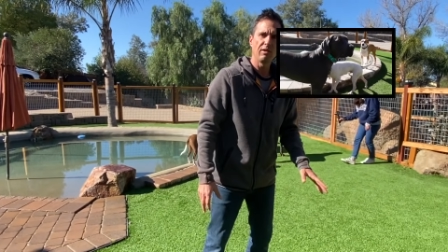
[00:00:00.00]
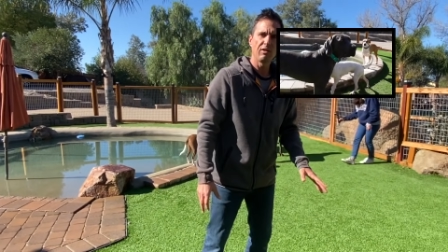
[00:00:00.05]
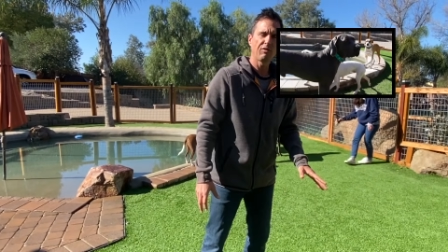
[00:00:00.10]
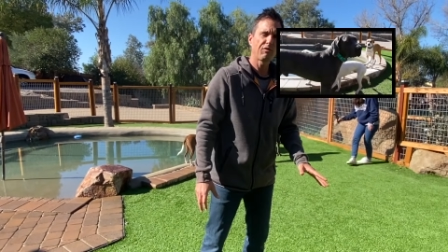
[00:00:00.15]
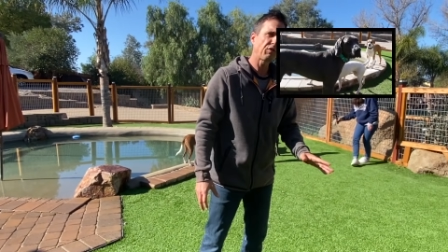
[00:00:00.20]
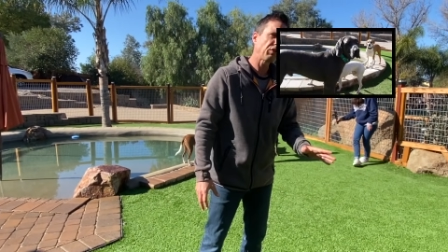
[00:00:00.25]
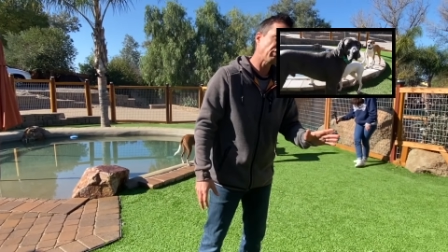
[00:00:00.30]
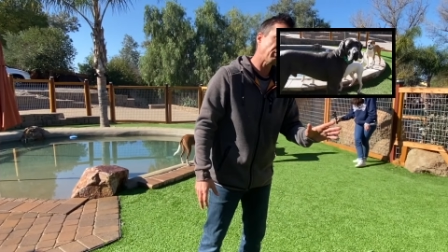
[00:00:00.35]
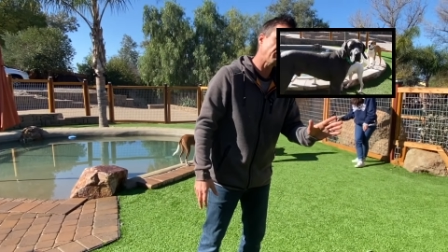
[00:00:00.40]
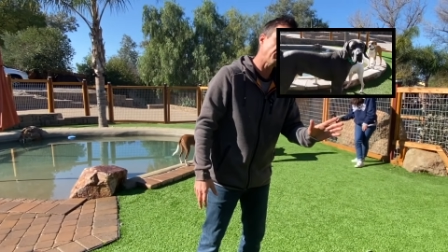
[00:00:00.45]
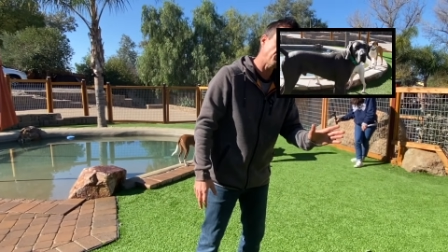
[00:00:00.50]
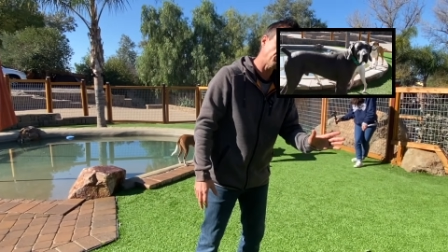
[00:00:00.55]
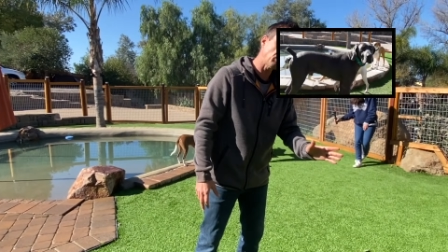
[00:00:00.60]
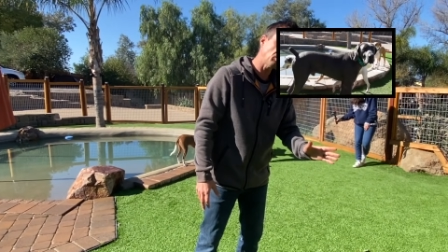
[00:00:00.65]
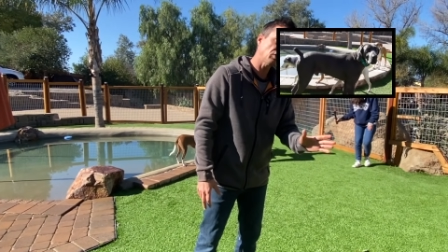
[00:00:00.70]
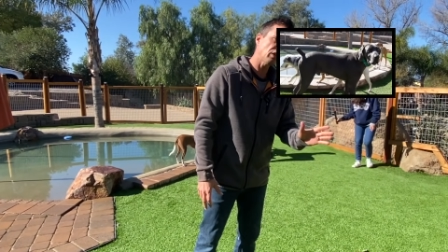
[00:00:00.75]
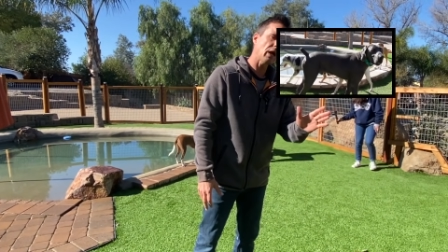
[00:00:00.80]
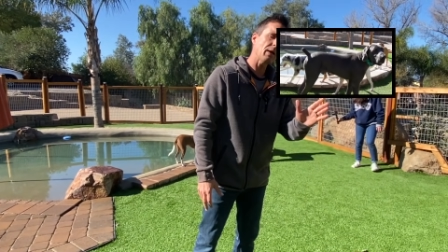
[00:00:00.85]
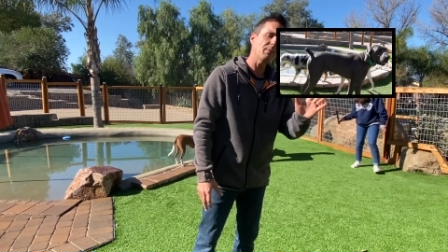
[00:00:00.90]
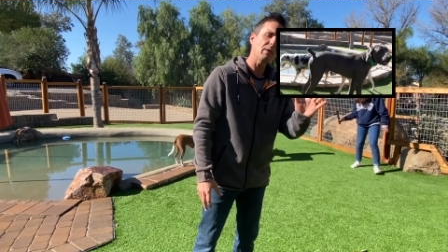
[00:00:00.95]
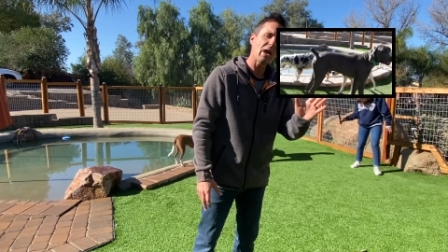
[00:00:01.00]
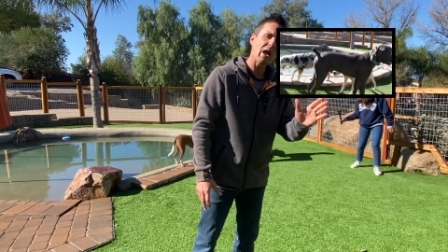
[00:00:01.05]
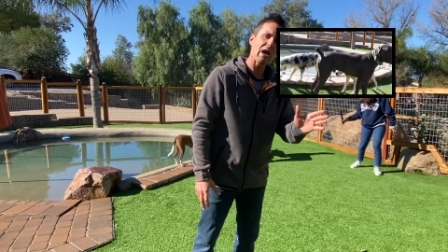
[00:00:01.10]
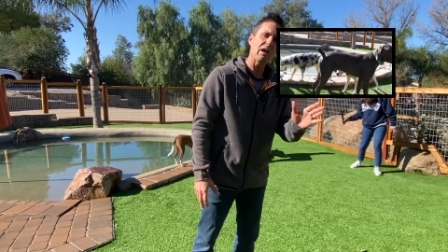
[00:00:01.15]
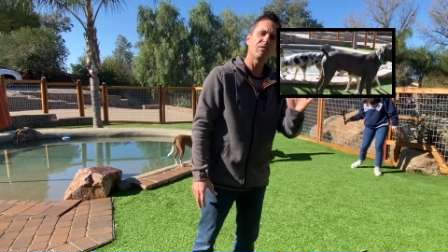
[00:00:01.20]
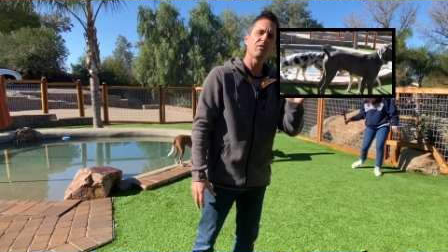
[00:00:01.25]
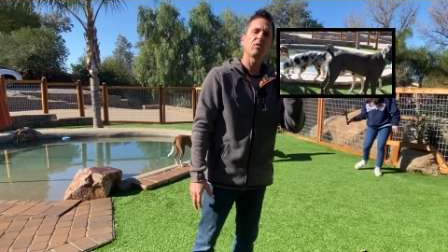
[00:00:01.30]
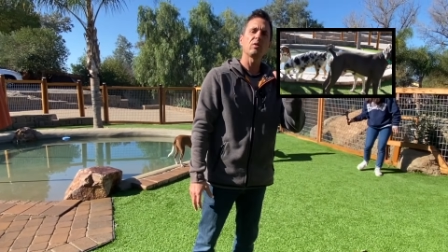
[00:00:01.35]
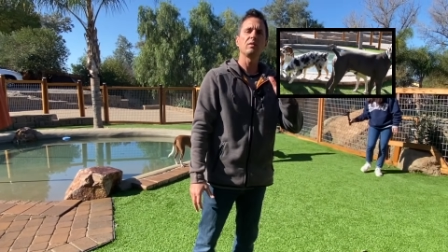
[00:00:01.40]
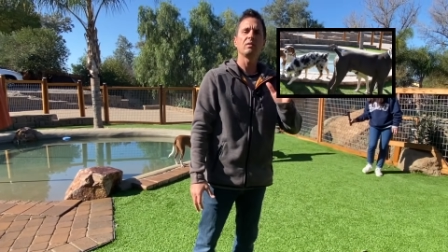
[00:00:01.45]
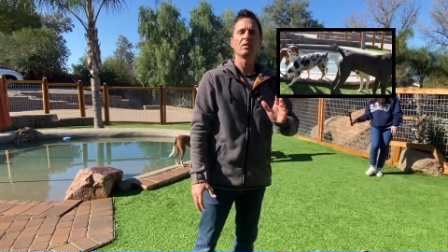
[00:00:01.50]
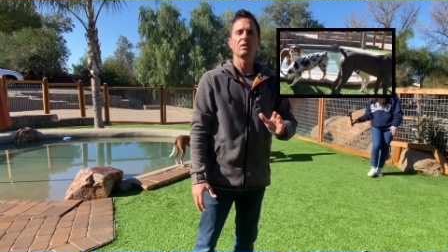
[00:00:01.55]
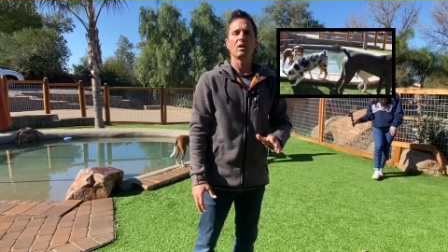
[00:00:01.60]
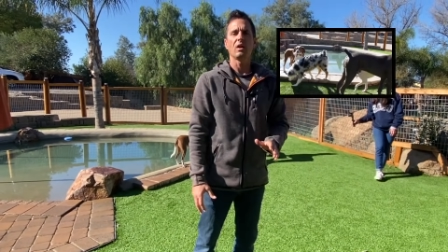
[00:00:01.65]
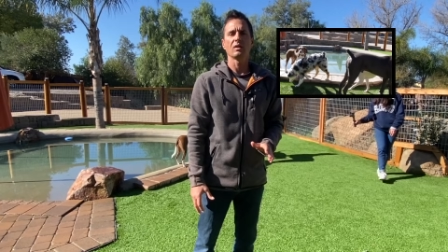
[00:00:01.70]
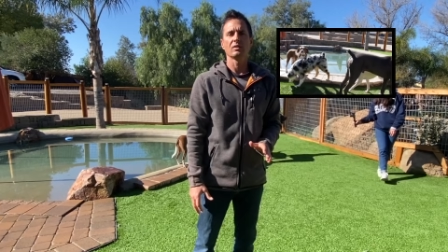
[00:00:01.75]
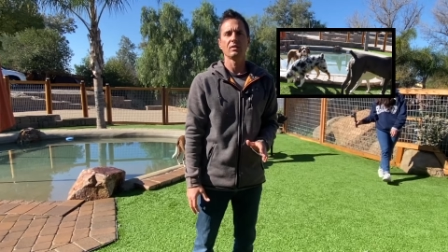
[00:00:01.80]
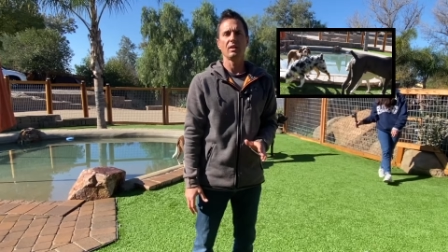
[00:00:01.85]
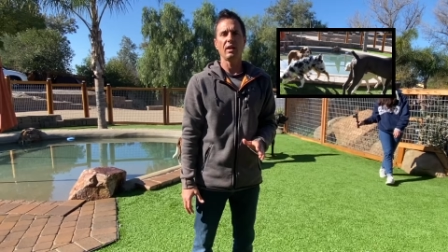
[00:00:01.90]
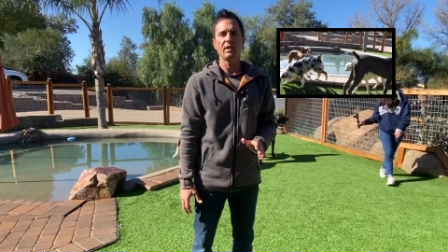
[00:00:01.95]
for the first time ever in the
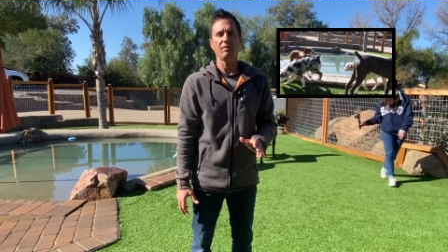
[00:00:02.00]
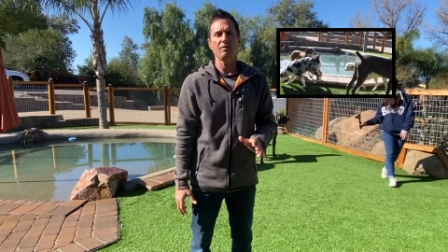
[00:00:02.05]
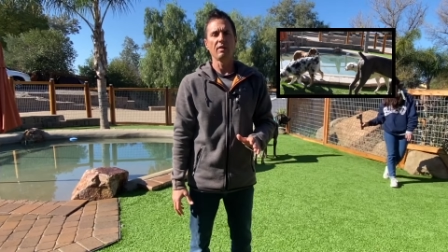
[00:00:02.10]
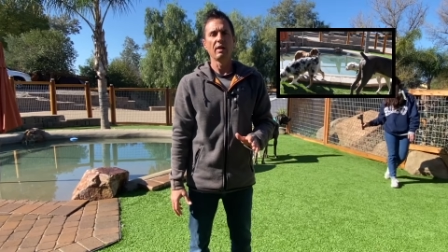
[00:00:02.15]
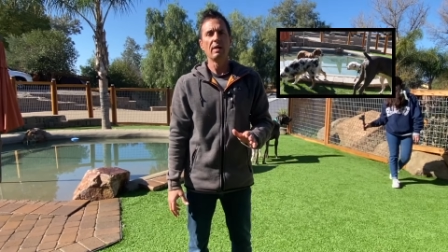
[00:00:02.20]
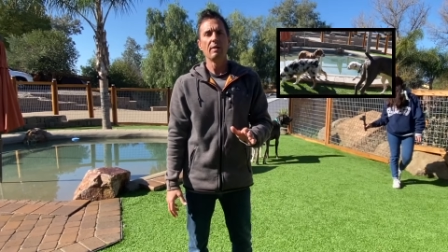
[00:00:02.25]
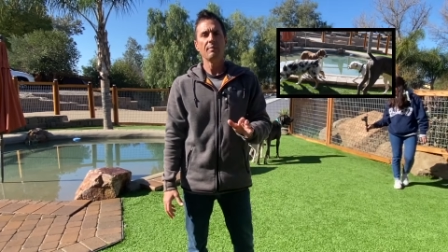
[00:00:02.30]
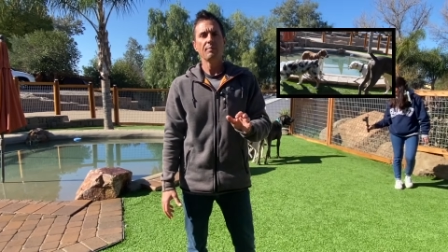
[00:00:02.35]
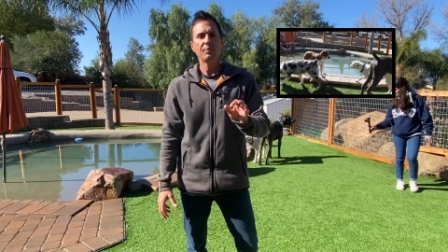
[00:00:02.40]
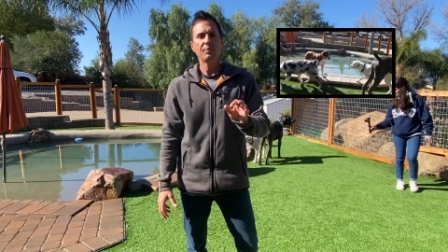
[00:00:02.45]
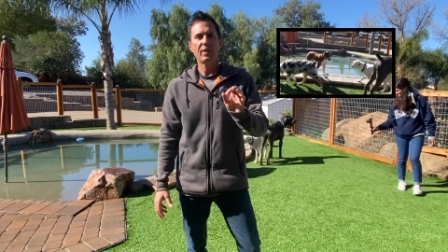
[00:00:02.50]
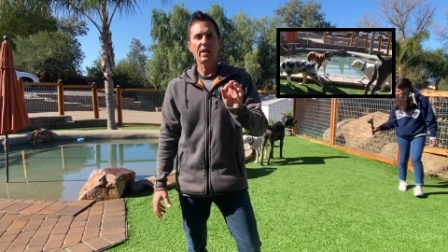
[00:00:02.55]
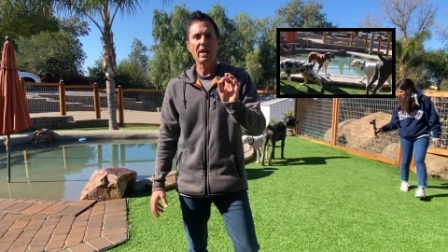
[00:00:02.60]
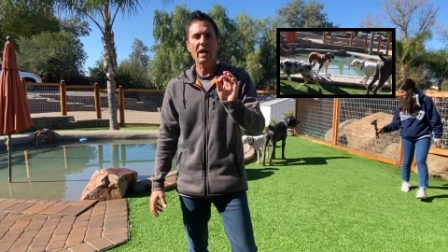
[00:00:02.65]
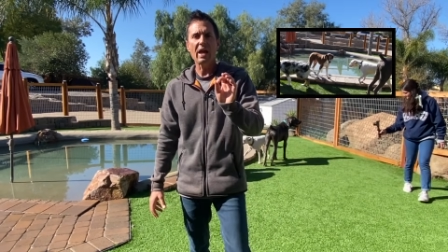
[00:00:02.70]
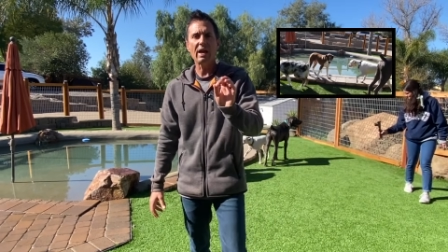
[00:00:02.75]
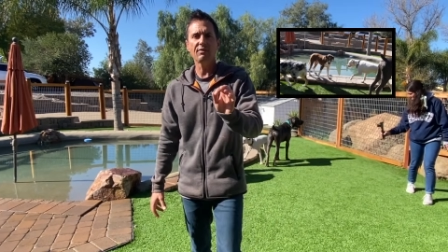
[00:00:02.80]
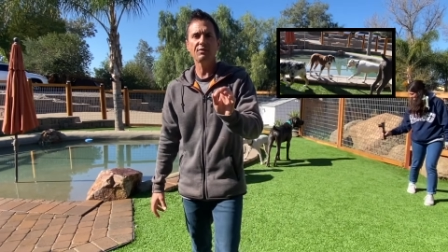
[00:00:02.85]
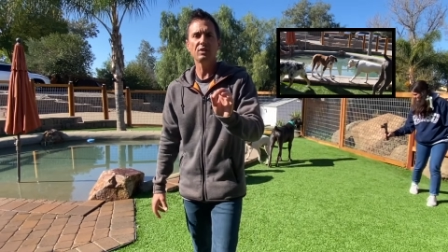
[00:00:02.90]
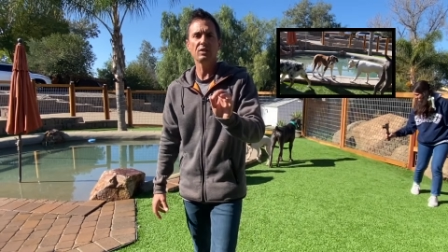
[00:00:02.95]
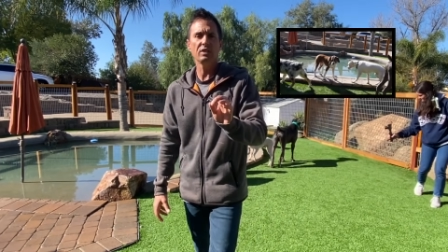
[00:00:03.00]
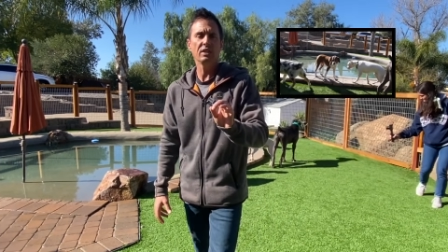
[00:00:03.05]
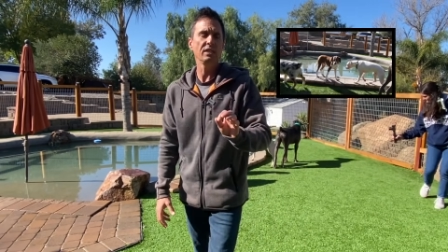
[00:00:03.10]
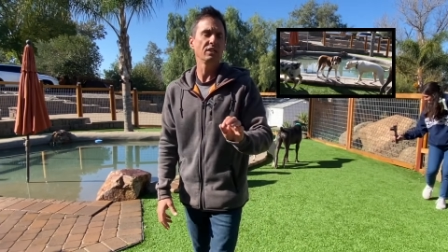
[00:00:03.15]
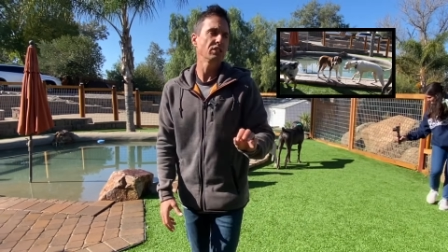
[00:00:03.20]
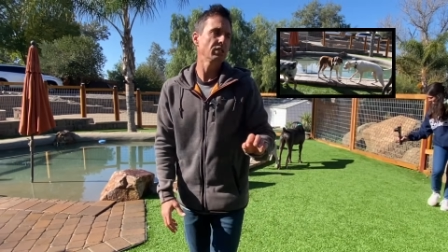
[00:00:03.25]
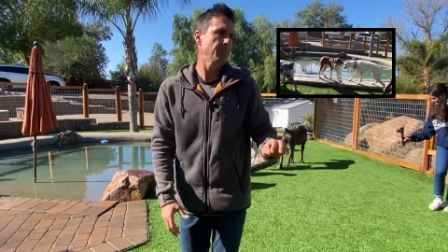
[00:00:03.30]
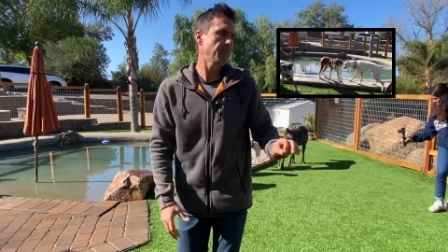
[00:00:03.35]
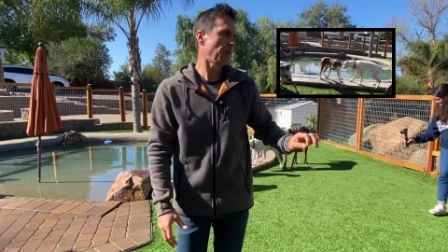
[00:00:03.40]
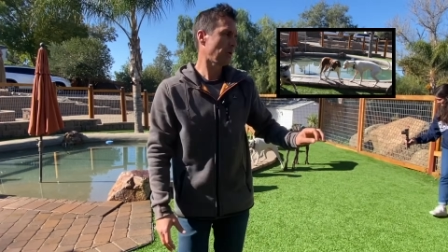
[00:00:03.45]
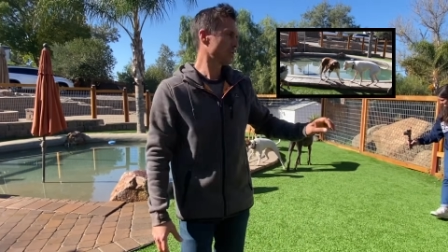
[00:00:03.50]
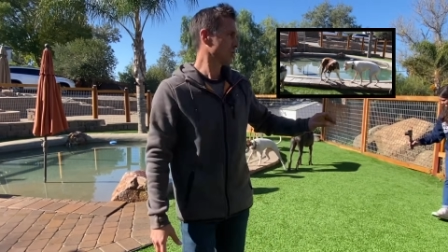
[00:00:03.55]
dog's life. They have to teach impulse